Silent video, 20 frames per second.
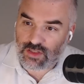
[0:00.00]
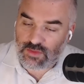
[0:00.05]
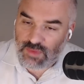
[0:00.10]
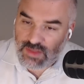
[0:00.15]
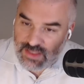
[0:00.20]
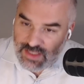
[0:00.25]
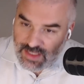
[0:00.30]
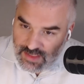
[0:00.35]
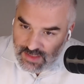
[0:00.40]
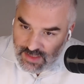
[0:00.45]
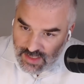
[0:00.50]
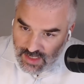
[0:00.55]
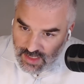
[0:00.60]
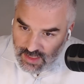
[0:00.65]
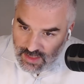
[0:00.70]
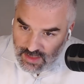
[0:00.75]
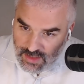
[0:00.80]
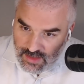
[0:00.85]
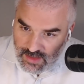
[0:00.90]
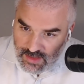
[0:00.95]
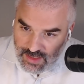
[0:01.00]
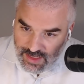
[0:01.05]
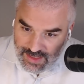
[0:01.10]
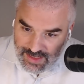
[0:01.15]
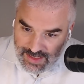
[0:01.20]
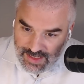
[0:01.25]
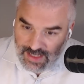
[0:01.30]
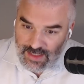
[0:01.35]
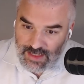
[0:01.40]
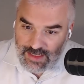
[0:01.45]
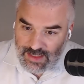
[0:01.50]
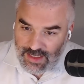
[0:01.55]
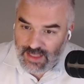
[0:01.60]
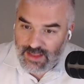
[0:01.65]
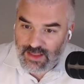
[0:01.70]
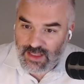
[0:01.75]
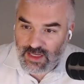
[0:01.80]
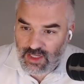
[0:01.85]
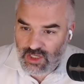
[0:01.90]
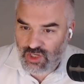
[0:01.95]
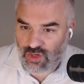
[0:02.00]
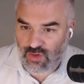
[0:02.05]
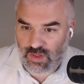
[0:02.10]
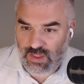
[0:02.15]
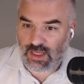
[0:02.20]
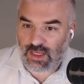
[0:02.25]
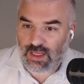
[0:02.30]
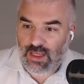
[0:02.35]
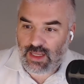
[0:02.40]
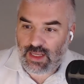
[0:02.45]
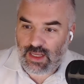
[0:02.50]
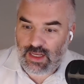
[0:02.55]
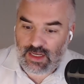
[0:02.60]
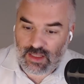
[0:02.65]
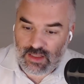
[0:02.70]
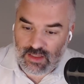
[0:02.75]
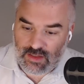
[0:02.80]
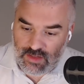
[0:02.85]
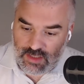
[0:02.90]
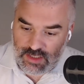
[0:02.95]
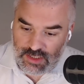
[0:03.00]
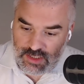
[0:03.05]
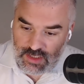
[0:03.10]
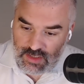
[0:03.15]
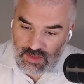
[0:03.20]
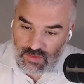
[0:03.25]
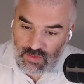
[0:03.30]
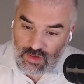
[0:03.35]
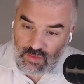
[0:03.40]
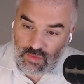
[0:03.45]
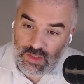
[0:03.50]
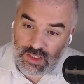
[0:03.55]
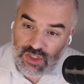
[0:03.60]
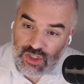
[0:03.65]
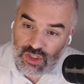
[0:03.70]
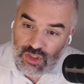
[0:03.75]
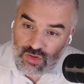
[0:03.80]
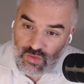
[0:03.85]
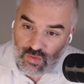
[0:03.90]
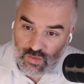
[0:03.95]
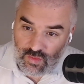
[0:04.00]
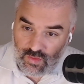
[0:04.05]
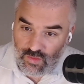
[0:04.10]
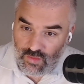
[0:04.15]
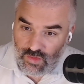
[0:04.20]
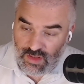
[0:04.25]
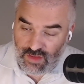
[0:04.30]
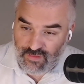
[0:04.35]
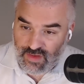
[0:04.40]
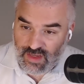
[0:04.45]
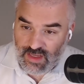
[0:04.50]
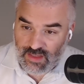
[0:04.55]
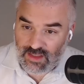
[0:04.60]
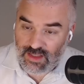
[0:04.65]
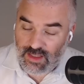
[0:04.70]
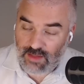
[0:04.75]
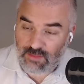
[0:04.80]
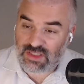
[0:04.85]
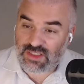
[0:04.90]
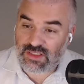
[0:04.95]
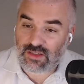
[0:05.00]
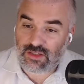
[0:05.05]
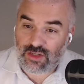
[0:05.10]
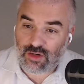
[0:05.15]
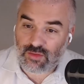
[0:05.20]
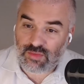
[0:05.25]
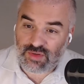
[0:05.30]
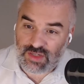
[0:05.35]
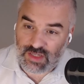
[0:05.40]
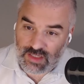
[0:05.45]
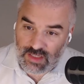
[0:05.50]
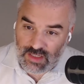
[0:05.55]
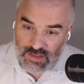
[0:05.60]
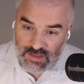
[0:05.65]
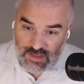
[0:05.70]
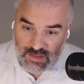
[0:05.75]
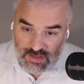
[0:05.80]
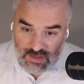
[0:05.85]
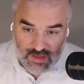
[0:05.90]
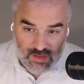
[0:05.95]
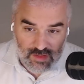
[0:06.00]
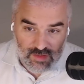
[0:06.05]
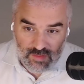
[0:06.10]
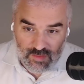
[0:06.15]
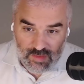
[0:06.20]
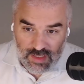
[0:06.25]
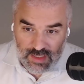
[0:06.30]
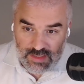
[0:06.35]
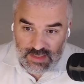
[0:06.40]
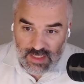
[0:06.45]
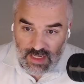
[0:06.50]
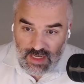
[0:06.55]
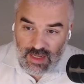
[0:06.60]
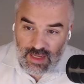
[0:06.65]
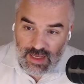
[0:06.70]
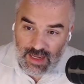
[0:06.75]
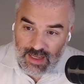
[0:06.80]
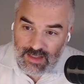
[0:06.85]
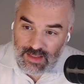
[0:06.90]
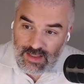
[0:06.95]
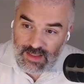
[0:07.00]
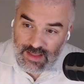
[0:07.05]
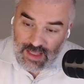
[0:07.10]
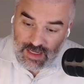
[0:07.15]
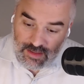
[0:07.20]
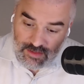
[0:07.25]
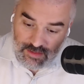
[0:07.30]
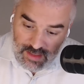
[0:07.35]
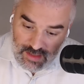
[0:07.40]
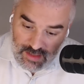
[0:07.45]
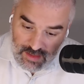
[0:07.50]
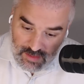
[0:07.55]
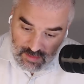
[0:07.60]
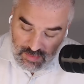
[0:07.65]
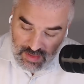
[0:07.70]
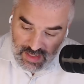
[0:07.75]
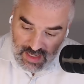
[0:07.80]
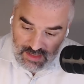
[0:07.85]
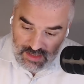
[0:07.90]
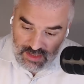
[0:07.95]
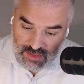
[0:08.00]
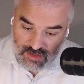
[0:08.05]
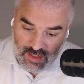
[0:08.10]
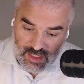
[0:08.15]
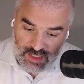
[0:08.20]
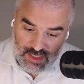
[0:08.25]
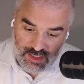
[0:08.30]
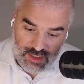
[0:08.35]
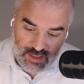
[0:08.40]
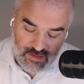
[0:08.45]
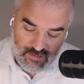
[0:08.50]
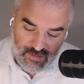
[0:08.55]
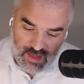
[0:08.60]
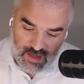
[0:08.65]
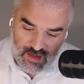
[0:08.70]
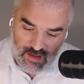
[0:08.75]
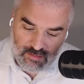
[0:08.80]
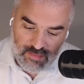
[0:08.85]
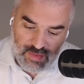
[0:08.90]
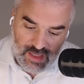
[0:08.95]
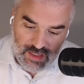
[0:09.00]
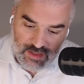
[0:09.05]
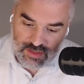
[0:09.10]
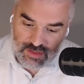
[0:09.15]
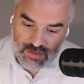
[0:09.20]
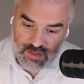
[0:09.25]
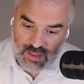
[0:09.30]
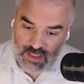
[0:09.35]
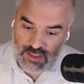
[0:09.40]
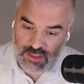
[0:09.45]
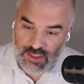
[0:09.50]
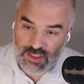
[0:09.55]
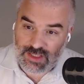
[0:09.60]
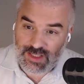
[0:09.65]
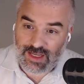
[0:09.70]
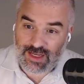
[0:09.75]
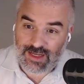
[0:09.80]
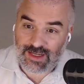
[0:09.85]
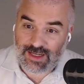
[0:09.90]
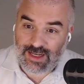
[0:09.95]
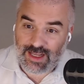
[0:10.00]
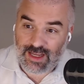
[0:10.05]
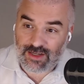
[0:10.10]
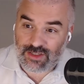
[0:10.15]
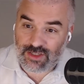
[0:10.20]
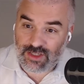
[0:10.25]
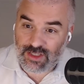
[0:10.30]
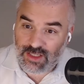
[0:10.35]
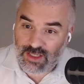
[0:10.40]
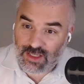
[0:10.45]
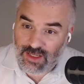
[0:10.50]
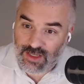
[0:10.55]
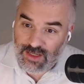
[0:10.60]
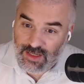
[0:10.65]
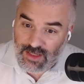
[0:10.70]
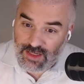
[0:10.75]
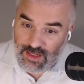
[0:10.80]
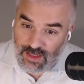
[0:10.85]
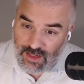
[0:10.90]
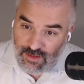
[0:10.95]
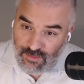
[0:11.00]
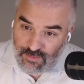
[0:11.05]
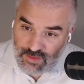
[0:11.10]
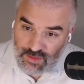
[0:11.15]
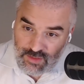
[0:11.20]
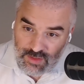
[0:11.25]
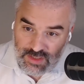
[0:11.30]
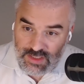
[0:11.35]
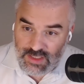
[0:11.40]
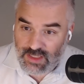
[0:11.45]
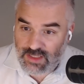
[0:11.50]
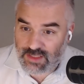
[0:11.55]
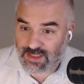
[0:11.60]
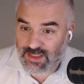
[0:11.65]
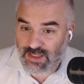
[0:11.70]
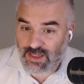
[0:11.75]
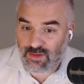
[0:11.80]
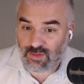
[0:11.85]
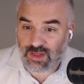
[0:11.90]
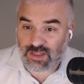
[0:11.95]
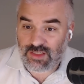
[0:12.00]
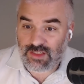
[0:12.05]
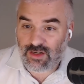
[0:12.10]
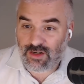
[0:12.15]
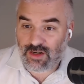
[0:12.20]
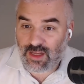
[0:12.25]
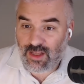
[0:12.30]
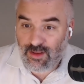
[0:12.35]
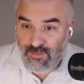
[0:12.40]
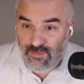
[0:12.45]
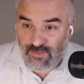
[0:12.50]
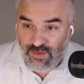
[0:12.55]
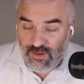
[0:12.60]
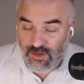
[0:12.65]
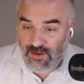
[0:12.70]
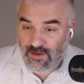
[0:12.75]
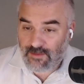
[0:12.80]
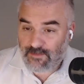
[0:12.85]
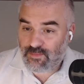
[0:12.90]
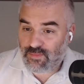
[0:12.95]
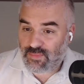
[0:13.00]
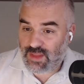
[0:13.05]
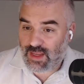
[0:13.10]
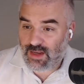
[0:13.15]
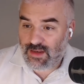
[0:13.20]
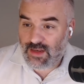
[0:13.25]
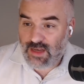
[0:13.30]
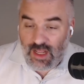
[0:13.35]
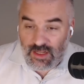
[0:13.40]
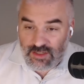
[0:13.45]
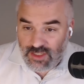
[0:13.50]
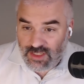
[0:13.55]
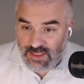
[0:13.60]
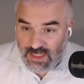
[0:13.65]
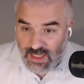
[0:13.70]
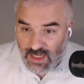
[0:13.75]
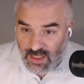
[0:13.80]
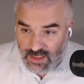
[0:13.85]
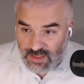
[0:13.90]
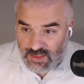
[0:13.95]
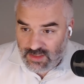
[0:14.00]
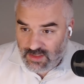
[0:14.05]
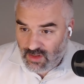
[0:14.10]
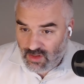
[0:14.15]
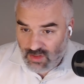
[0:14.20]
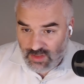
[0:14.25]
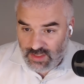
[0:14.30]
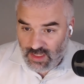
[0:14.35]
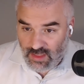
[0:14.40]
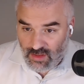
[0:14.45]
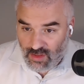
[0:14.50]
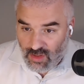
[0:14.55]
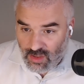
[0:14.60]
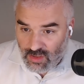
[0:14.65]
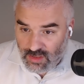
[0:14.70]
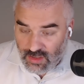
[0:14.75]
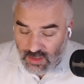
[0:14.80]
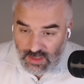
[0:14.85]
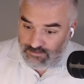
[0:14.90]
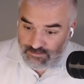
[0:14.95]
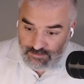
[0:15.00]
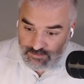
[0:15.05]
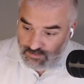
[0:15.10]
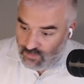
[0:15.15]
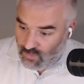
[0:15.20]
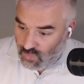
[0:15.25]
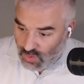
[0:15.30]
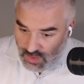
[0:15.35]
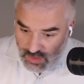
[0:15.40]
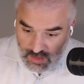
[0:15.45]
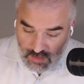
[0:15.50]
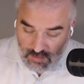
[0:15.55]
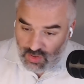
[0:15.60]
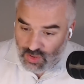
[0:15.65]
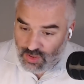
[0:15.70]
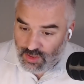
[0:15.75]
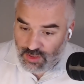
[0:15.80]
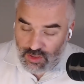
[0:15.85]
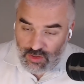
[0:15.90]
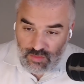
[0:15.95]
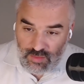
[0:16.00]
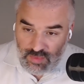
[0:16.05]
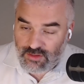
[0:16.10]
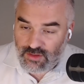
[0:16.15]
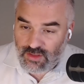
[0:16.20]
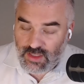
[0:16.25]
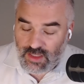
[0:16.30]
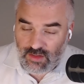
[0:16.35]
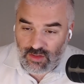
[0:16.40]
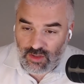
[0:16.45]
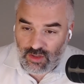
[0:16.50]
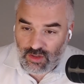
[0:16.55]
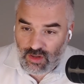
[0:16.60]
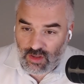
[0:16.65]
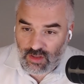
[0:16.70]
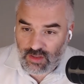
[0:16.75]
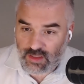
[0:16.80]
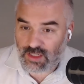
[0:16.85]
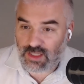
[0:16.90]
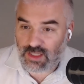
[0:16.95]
but they get it and they know it. And now the question is, what do we do with the fact that they misinterpreted us in certain ways? And that created a bad strategy. And if they had a better strategy, they could actually influence us in ways that are helpful, and not just tell us all day long, we're going to murder you, and then you're all going to